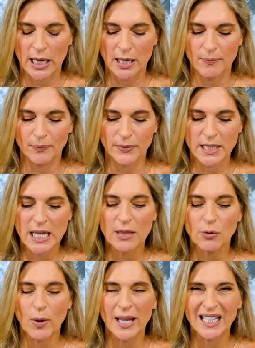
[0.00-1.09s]
Um,
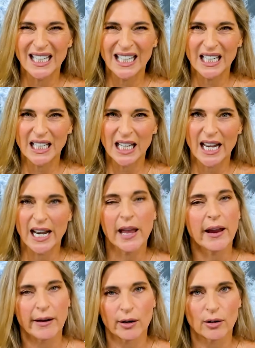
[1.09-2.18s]
teeth whitening and
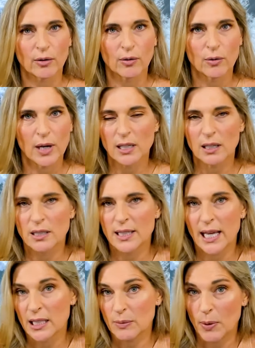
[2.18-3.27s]
hair, because
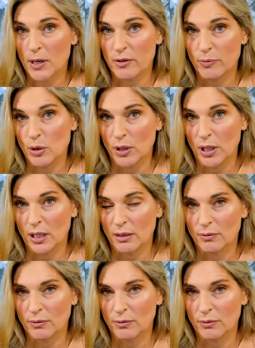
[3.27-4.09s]
that is part of beauty.